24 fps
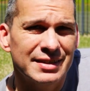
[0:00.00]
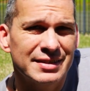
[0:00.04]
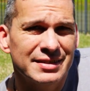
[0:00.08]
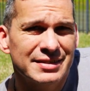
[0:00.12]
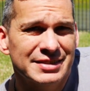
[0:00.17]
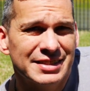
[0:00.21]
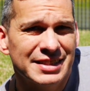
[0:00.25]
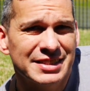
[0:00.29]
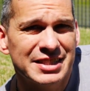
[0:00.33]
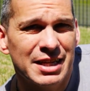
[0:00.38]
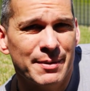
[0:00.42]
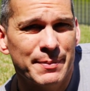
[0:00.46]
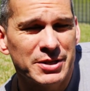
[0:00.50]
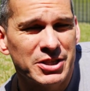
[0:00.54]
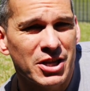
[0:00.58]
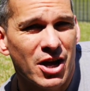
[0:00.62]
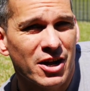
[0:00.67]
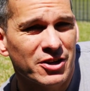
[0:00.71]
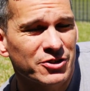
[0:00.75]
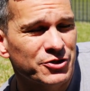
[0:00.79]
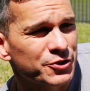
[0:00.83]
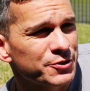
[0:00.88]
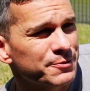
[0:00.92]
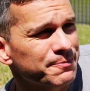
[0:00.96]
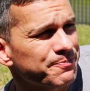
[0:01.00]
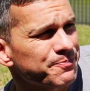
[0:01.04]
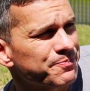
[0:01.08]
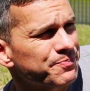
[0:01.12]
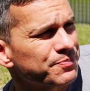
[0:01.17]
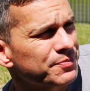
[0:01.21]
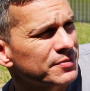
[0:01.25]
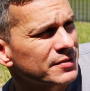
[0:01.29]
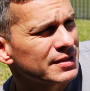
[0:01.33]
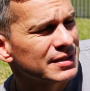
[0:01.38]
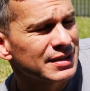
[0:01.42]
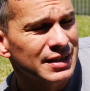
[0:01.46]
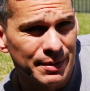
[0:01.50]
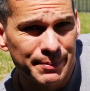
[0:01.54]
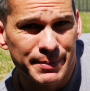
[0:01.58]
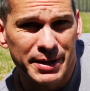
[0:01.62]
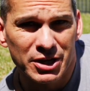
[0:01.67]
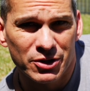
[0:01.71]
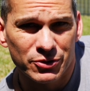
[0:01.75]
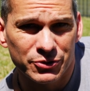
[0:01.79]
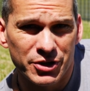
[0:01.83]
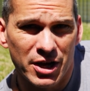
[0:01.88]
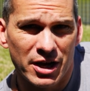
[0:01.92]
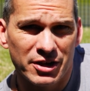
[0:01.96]
since I'm a doctor,
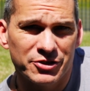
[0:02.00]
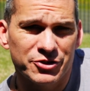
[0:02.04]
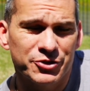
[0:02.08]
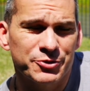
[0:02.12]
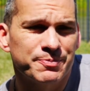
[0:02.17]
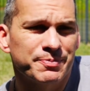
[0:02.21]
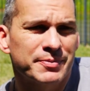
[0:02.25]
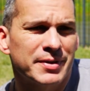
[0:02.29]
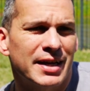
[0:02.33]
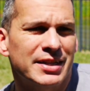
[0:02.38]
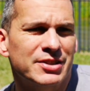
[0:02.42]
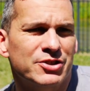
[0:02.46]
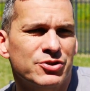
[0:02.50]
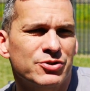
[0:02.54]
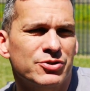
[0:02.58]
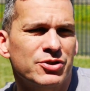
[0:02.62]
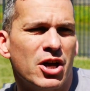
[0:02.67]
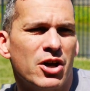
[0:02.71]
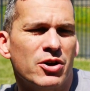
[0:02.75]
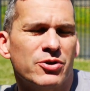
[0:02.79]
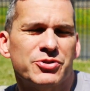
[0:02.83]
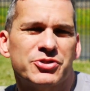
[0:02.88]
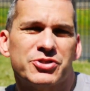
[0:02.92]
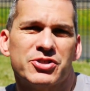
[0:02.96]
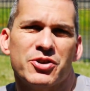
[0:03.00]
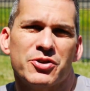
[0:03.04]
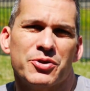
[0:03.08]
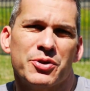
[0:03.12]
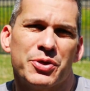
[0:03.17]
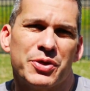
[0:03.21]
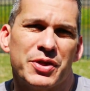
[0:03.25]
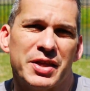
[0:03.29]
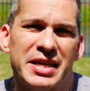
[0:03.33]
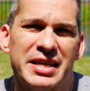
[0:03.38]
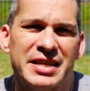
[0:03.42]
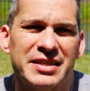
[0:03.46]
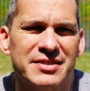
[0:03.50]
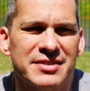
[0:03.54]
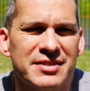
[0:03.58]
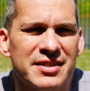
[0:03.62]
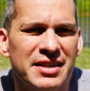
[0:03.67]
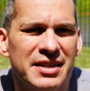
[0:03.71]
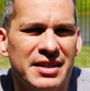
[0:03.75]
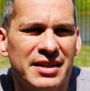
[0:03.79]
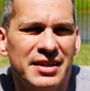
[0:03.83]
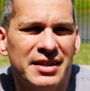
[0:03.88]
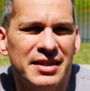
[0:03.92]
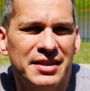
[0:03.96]
medical doctor, I do know certain things
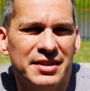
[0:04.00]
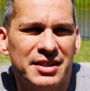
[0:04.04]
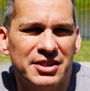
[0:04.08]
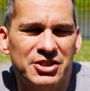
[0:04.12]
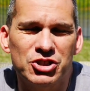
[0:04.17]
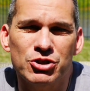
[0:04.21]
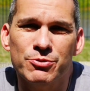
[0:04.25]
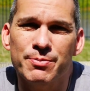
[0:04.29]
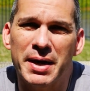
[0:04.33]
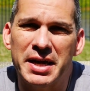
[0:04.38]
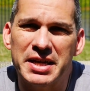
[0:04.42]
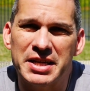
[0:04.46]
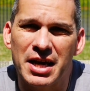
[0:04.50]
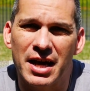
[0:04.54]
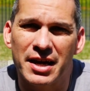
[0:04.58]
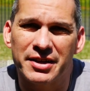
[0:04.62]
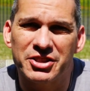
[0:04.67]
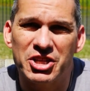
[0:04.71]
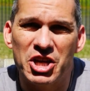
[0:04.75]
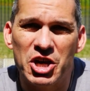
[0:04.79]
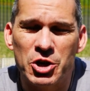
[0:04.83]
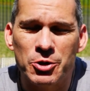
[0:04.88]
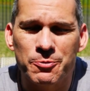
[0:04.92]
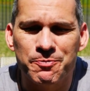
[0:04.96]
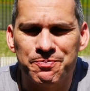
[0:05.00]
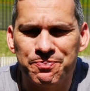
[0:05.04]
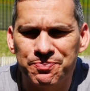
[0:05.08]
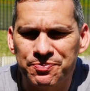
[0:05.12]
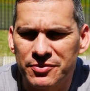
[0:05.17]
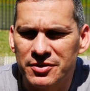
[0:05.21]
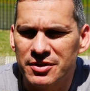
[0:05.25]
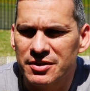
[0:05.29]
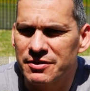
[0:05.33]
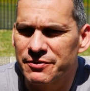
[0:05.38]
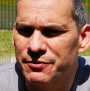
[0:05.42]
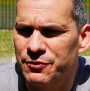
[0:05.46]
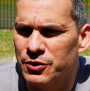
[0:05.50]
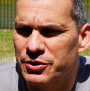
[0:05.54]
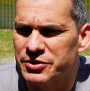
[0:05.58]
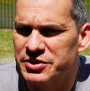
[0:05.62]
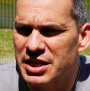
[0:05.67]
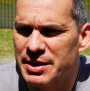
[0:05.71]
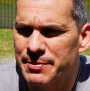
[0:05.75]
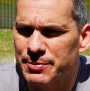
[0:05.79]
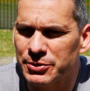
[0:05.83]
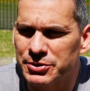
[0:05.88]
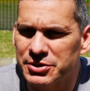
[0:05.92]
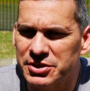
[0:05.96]
that you may not know. For
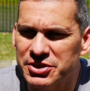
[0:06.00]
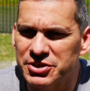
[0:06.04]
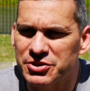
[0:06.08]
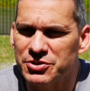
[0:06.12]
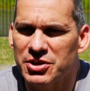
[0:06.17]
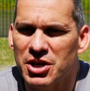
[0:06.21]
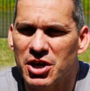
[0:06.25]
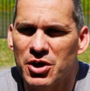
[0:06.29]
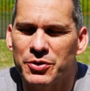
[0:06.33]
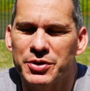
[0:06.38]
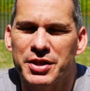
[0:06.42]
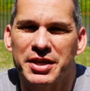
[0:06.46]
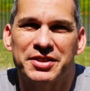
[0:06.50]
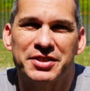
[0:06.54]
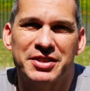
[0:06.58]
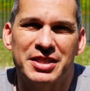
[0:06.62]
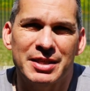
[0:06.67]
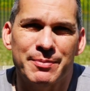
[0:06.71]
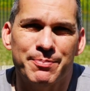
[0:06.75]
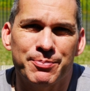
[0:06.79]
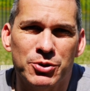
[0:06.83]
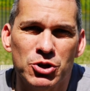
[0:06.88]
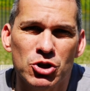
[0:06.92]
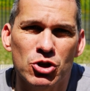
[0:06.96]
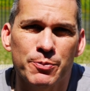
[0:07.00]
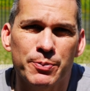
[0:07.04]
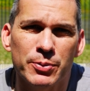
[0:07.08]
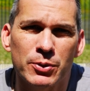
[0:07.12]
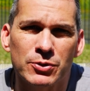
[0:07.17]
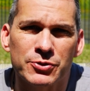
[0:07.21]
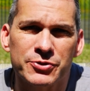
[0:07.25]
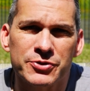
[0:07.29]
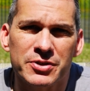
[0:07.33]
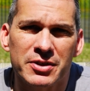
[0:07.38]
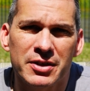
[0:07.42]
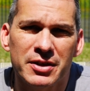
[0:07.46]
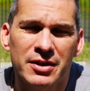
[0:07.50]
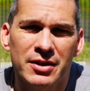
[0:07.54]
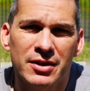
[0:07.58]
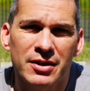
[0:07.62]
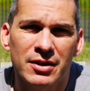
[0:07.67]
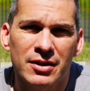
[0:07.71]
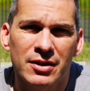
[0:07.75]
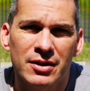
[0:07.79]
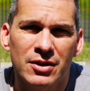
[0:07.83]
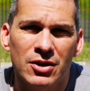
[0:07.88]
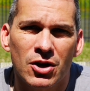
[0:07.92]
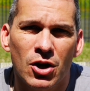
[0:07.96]
example, did you know that the pupils
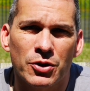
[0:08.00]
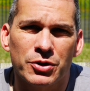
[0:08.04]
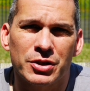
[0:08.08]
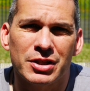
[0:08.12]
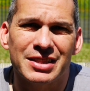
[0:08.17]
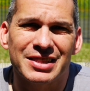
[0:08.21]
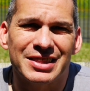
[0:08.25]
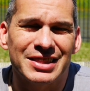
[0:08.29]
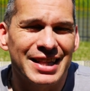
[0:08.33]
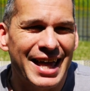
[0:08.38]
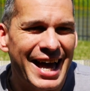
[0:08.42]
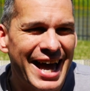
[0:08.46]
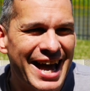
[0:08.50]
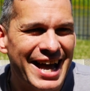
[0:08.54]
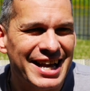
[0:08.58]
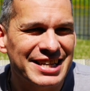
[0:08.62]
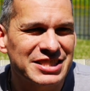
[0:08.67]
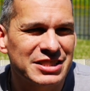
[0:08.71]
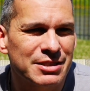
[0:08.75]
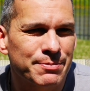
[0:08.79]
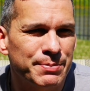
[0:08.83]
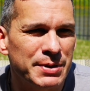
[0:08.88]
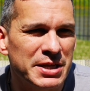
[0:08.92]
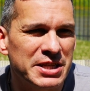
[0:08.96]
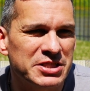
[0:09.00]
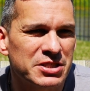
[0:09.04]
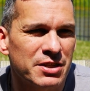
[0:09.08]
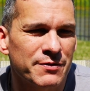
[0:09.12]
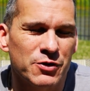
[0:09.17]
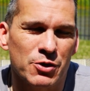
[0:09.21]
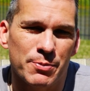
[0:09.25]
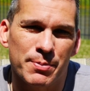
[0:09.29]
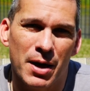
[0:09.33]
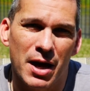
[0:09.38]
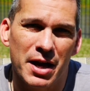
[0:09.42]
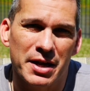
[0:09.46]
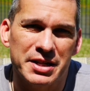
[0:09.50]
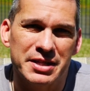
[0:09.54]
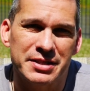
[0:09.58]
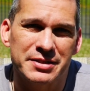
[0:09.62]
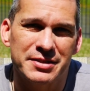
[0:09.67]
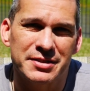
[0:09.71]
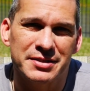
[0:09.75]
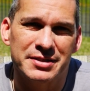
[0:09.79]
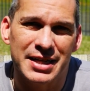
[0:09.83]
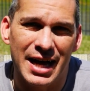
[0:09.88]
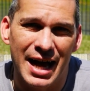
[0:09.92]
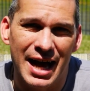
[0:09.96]
are the last piece of your body
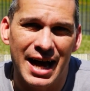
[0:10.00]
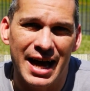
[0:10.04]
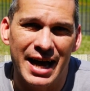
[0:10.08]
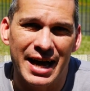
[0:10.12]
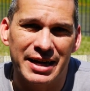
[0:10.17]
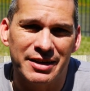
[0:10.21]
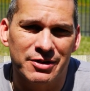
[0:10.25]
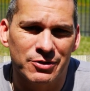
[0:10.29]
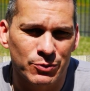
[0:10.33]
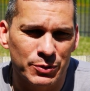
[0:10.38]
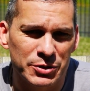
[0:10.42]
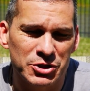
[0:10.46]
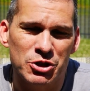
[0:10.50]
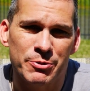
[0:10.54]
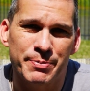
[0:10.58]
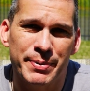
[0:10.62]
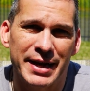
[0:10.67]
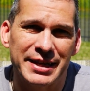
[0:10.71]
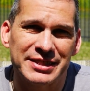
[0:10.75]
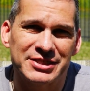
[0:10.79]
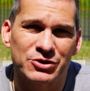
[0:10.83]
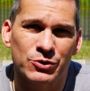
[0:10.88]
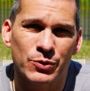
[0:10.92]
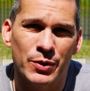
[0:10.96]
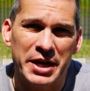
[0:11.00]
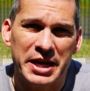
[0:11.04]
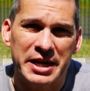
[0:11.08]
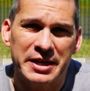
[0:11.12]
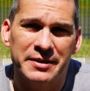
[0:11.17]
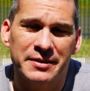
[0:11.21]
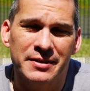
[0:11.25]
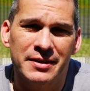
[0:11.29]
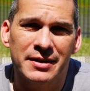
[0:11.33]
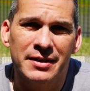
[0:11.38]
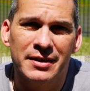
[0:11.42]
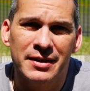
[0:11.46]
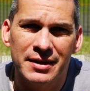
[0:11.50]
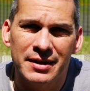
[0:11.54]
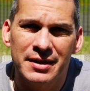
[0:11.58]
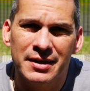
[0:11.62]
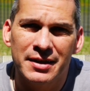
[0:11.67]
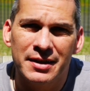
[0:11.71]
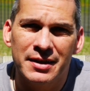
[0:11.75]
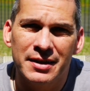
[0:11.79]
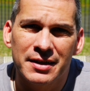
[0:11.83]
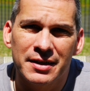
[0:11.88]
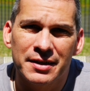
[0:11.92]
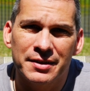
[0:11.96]
to die when you pass away?
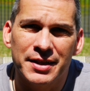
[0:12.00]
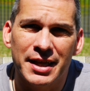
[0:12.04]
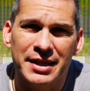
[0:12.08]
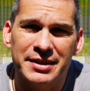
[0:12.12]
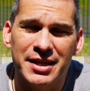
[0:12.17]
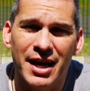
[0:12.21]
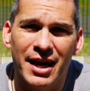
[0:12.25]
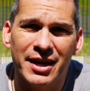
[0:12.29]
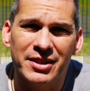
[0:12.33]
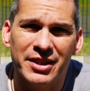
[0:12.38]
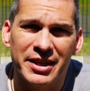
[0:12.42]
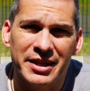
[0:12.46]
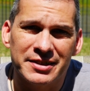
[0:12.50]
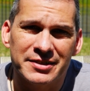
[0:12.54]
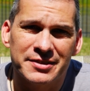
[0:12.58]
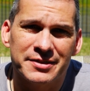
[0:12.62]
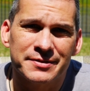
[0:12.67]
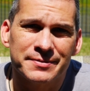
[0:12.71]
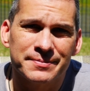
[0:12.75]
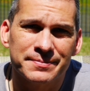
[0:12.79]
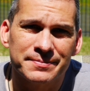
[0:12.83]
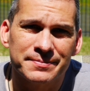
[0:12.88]
They dilate.